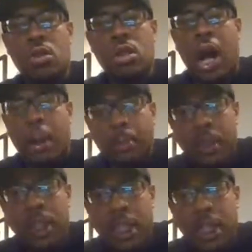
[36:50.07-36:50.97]
I
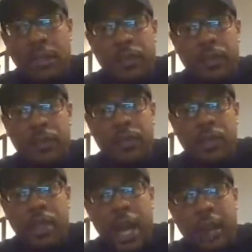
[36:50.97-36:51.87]
believe
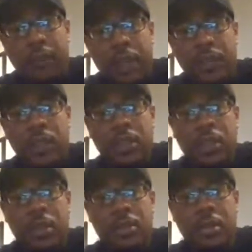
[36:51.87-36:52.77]
I have nothing
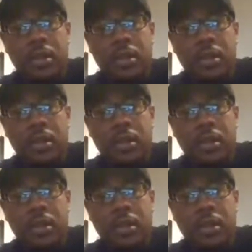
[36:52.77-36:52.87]
to.